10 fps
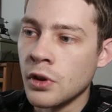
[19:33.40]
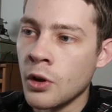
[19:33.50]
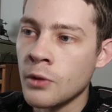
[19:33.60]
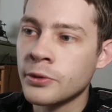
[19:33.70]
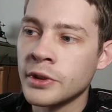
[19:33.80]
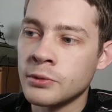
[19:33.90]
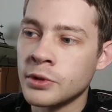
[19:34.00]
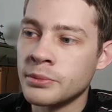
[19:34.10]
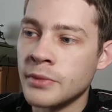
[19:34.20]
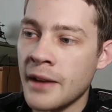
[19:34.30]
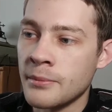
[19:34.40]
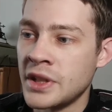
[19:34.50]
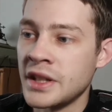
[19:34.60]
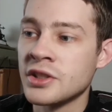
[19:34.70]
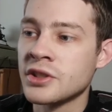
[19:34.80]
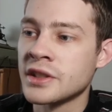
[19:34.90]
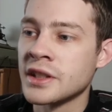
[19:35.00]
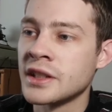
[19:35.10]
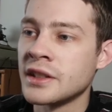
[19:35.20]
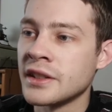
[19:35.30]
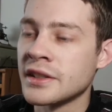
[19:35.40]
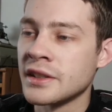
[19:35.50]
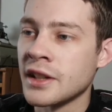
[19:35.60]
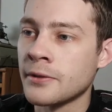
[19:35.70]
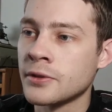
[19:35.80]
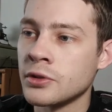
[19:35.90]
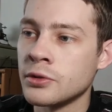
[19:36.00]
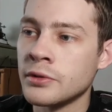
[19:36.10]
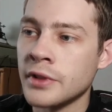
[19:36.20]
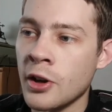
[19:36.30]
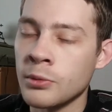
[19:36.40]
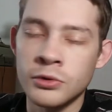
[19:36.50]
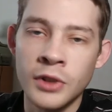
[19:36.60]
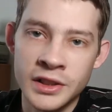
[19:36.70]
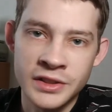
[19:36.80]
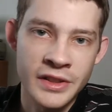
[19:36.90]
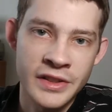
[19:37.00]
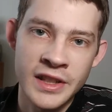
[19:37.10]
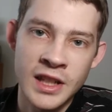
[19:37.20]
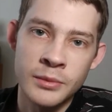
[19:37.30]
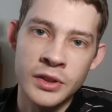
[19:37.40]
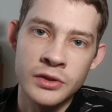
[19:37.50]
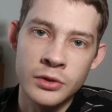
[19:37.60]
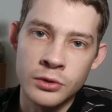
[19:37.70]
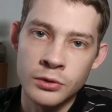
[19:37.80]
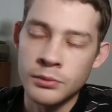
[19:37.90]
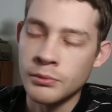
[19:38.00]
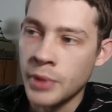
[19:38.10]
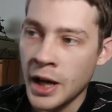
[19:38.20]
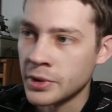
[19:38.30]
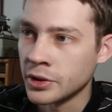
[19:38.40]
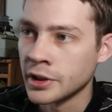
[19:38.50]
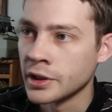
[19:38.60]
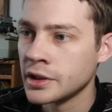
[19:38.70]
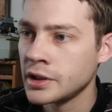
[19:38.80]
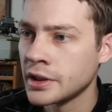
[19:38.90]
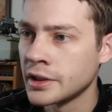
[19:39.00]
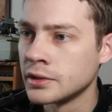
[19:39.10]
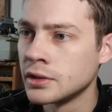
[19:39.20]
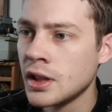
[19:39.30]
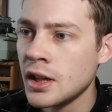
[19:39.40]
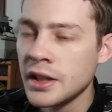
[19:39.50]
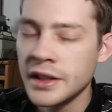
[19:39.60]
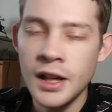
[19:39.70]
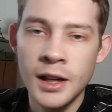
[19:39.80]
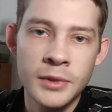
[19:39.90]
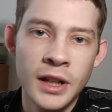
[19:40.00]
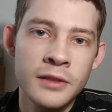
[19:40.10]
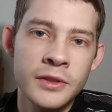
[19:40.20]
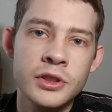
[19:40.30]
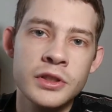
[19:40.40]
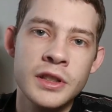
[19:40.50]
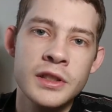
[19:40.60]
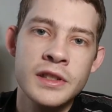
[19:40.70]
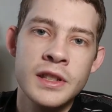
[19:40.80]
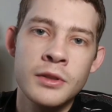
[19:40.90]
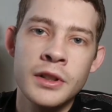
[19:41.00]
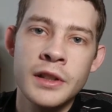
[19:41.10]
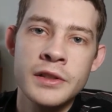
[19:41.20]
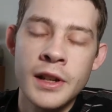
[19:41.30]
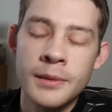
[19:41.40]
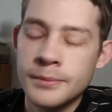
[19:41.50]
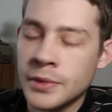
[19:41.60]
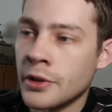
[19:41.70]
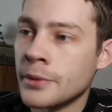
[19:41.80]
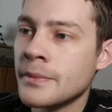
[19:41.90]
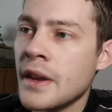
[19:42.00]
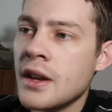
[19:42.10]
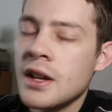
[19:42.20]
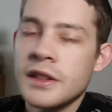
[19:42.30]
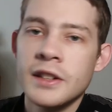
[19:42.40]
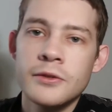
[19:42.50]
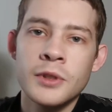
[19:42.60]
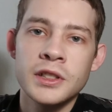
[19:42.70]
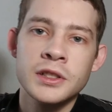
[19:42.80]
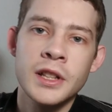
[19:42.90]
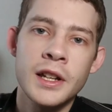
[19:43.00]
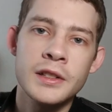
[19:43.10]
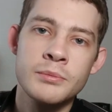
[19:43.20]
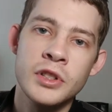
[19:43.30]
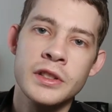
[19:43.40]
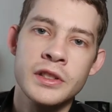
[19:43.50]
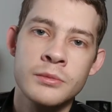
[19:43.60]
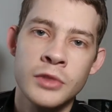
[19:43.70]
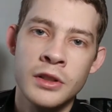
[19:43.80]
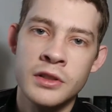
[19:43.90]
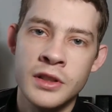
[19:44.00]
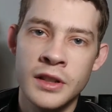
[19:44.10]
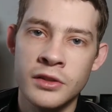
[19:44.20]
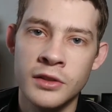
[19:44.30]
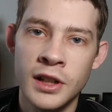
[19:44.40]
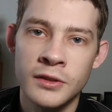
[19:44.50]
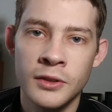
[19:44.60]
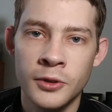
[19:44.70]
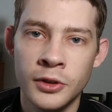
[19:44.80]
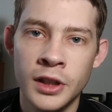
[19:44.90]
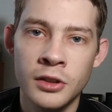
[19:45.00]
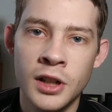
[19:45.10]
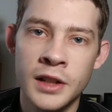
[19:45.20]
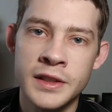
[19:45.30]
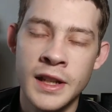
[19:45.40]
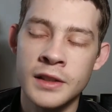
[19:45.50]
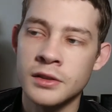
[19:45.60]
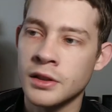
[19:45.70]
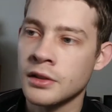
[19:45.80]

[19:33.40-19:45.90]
hopefully we'll be interested in this enough to help launch this theme into popularity. And yeah, I'm kind of interested to see where it ends up. So thanks for watching, guys. Brick System Brothers does a lot of different LEGO content.